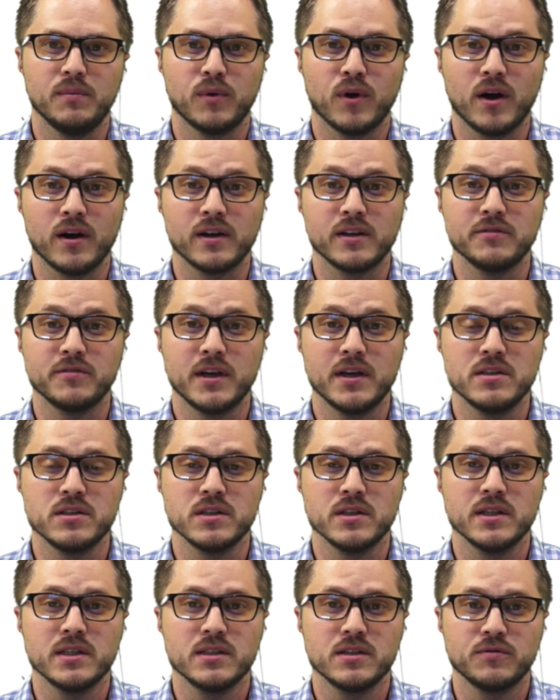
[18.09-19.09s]
product
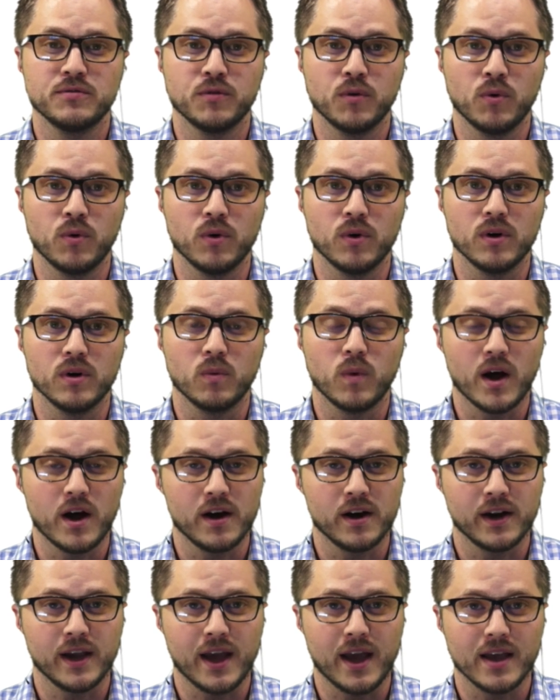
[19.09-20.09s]
evangelist for
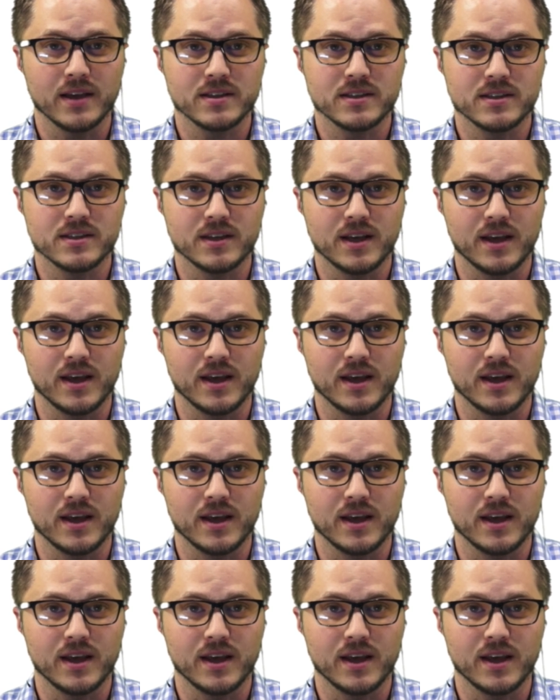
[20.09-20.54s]
Wirecast